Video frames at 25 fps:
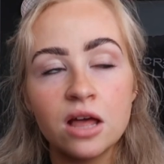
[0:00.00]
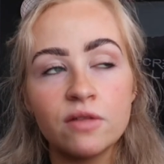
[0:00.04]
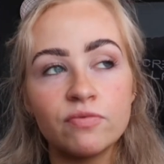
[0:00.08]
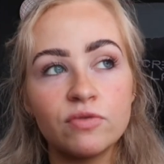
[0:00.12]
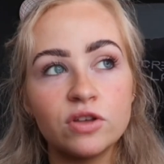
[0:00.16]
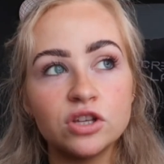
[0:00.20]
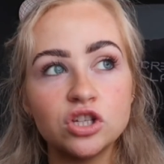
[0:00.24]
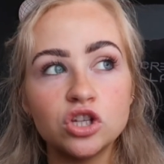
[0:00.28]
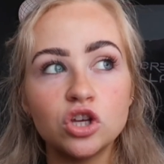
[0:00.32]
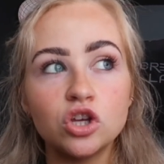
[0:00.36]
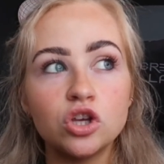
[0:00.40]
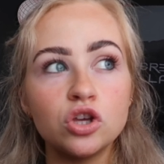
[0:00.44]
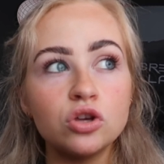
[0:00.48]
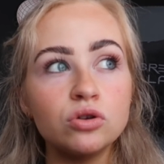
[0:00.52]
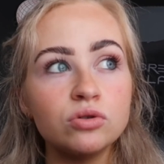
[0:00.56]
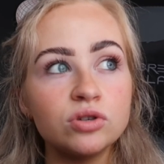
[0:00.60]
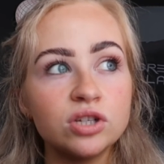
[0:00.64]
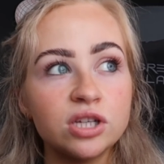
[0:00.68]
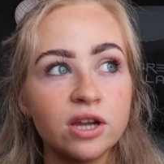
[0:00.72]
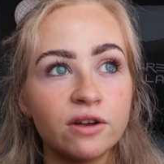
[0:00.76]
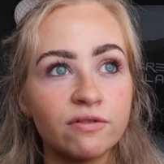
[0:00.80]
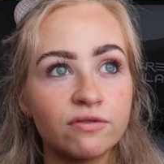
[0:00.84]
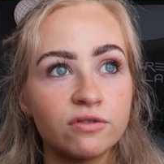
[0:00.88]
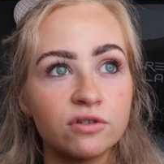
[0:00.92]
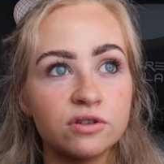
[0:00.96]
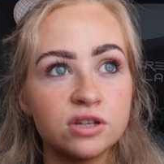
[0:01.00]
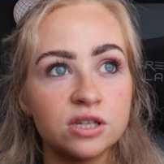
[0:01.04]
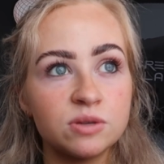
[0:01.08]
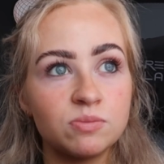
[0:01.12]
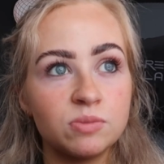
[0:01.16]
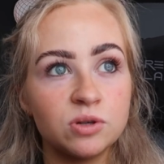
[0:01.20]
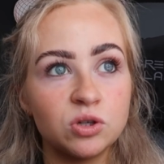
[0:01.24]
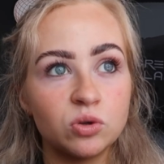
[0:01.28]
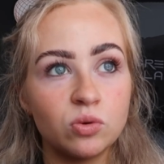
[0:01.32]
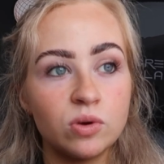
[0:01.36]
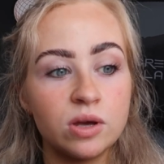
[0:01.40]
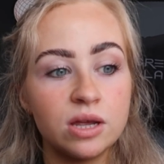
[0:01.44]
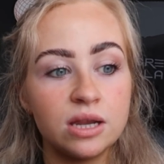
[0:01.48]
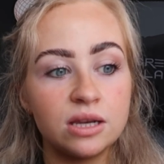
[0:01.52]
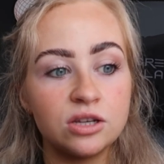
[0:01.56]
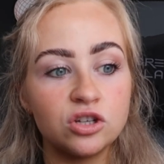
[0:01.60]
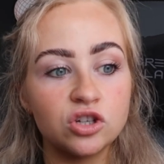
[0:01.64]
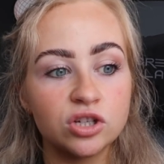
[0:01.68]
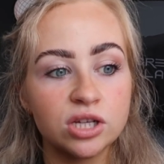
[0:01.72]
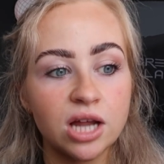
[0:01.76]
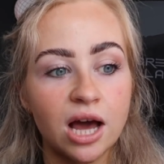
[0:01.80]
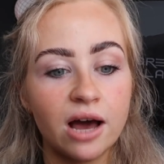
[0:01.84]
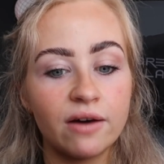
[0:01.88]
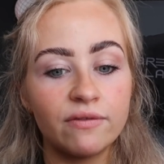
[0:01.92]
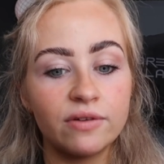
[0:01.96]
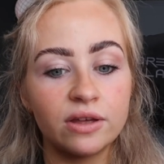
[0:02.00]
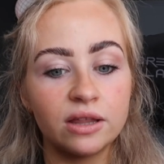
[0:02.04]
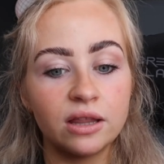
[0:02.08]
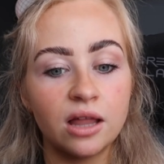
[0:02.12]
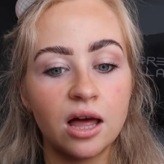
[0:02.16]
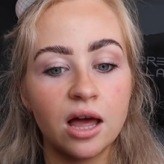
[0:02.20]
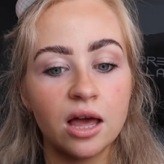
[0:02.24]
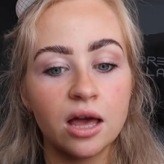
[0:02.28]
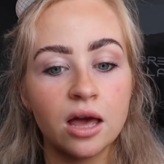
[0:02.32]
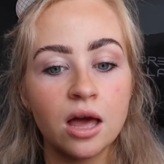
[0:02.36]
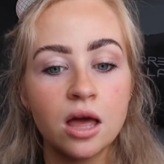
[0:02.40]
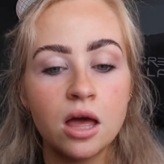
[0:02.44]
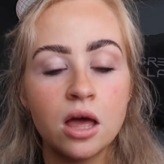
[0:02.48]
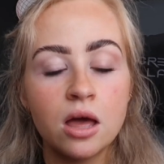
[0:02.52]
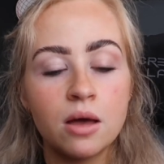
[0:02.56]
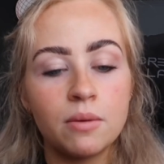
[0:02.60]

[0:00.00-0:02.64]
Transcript: There's a huge difference between just having like